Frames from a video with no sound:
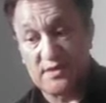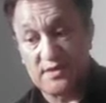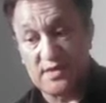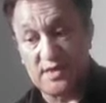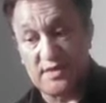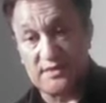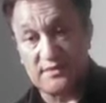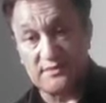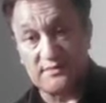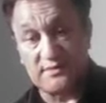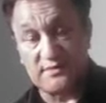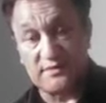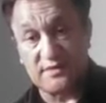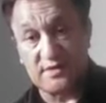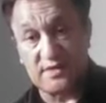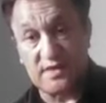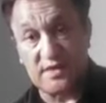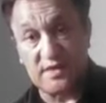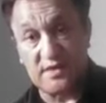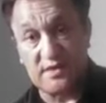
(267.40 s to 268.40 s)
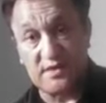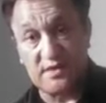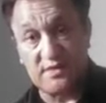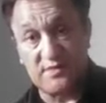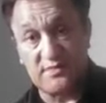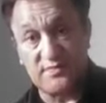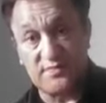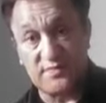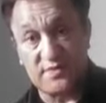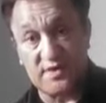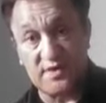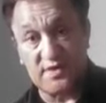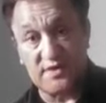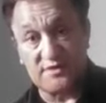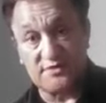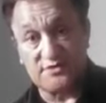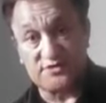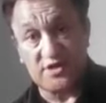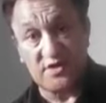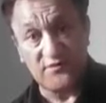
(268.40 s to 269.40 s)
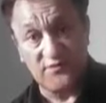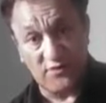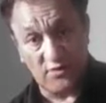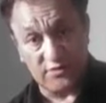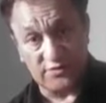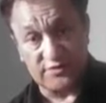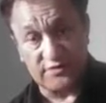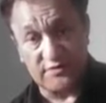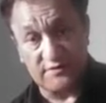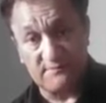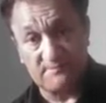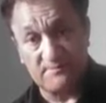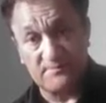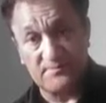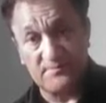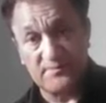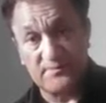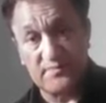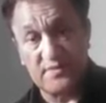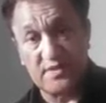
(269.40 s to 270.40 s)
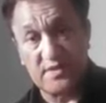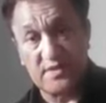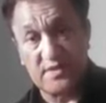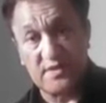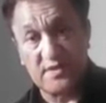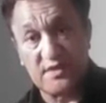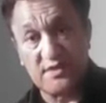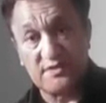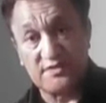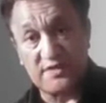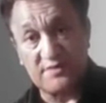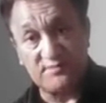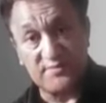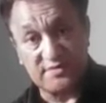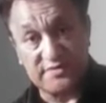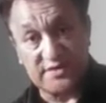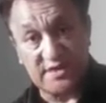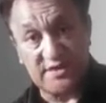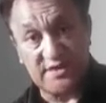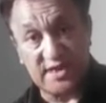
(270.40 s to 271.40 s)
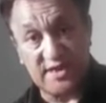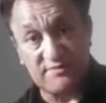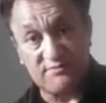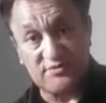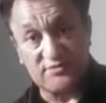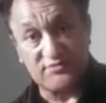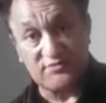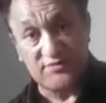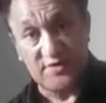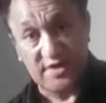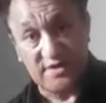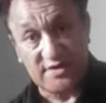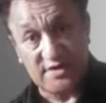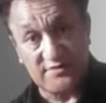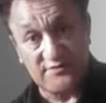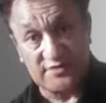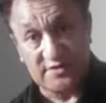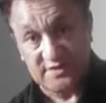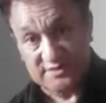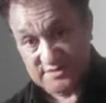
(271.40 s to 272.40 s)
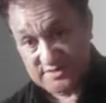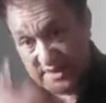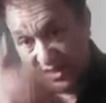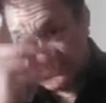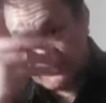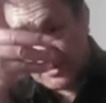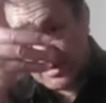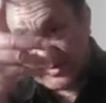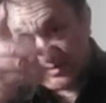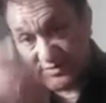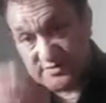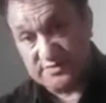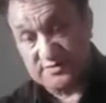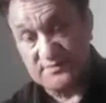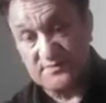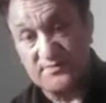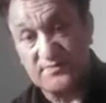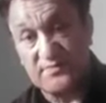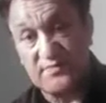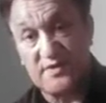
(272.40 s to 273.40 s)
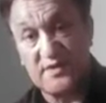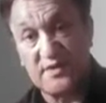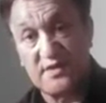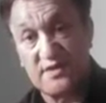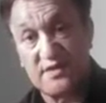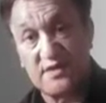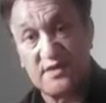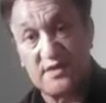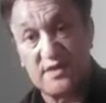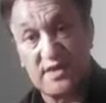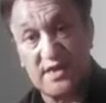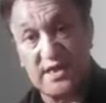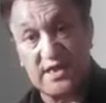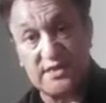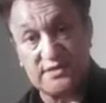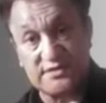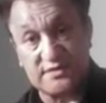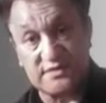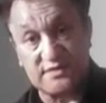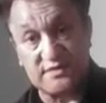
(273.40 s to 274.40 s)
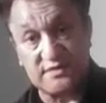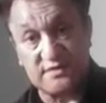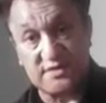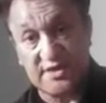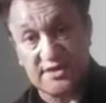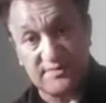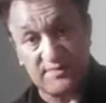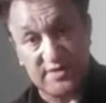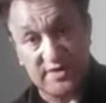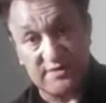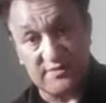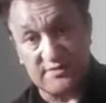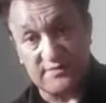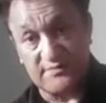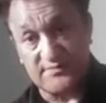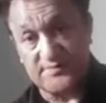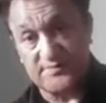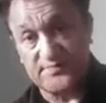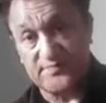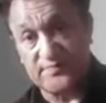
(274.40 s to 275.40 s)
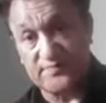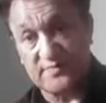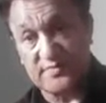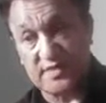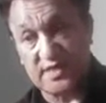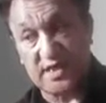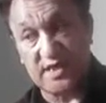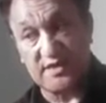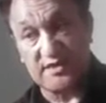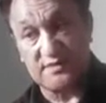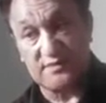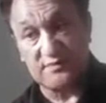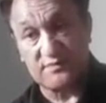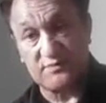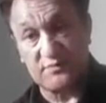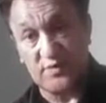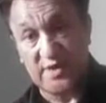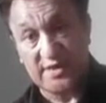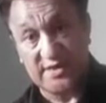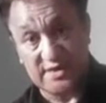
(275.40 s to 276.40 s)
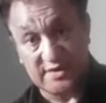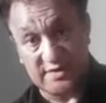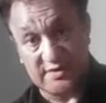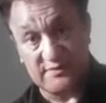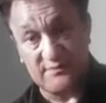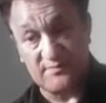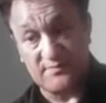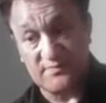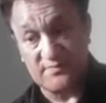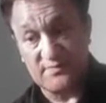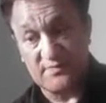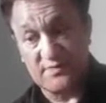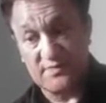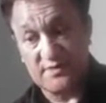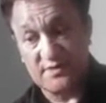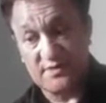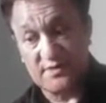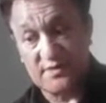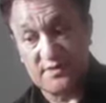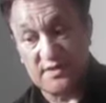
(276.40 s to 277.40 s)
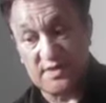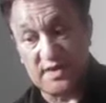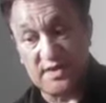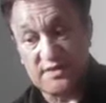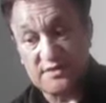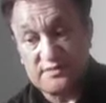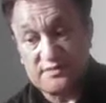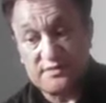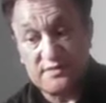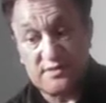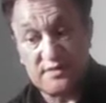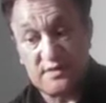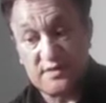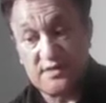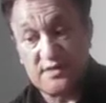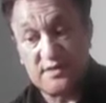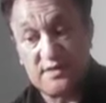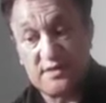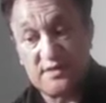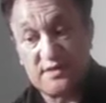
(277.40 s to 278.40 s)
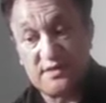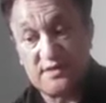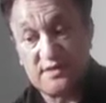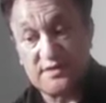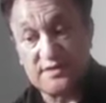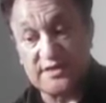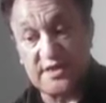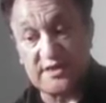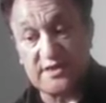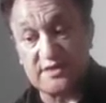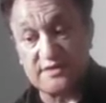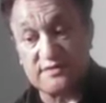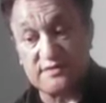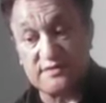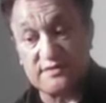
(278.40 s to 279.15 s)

and so forth. They put their names right over those land blocks at Karapiro in Waikato. And they got